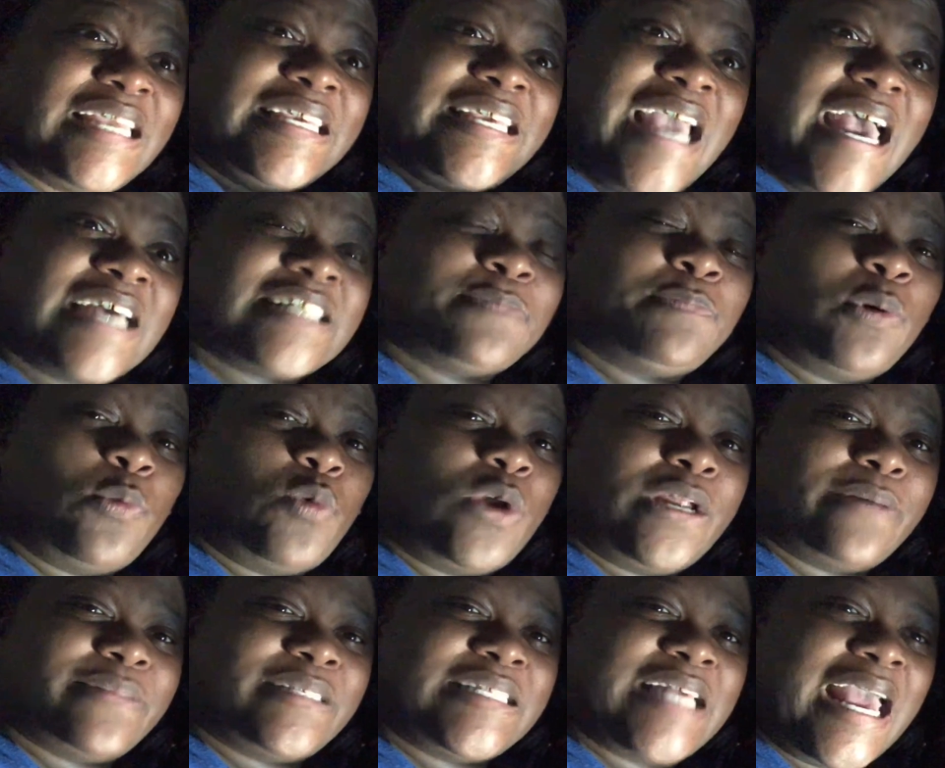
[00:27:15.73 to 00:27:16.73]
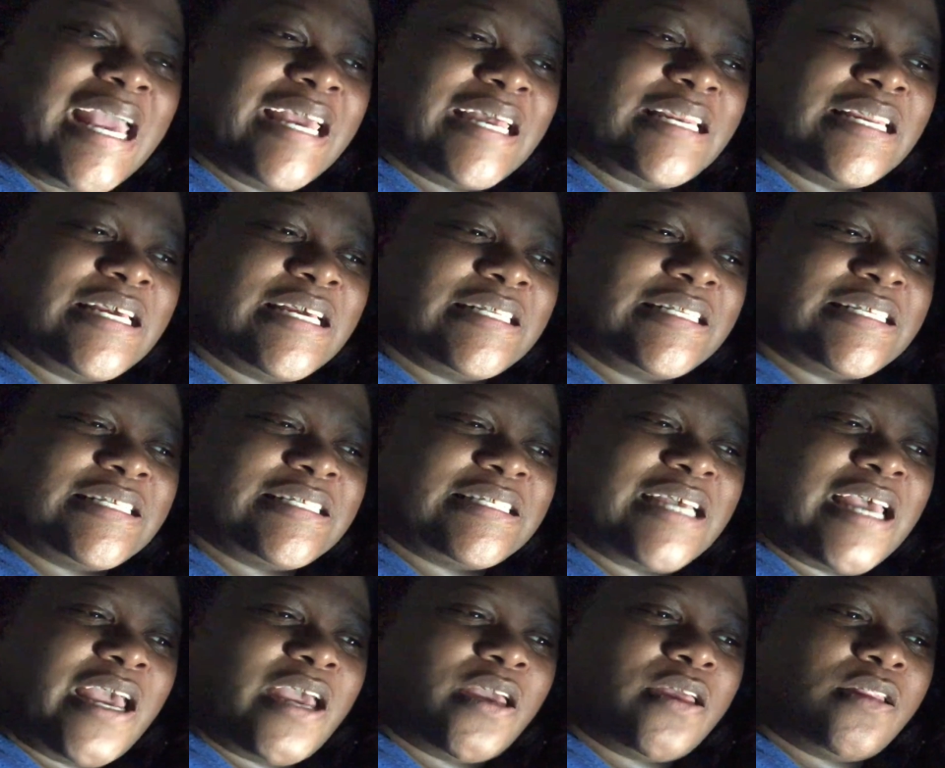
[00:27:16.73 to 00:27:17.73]
Yes, but what I'm saying is, is
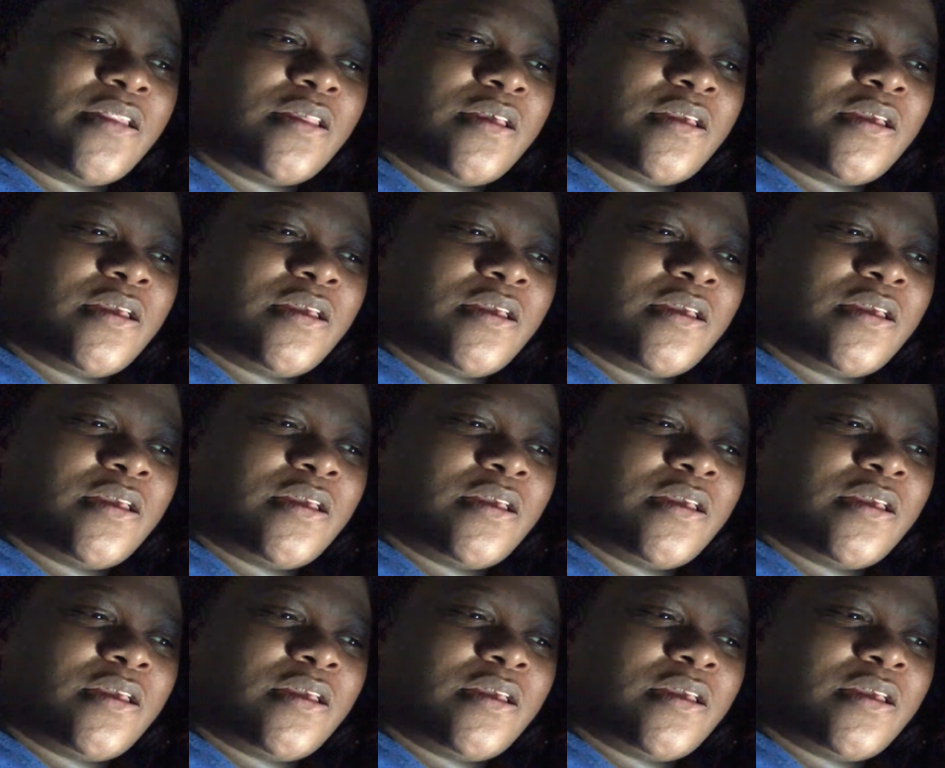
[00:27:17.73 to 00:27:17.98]
that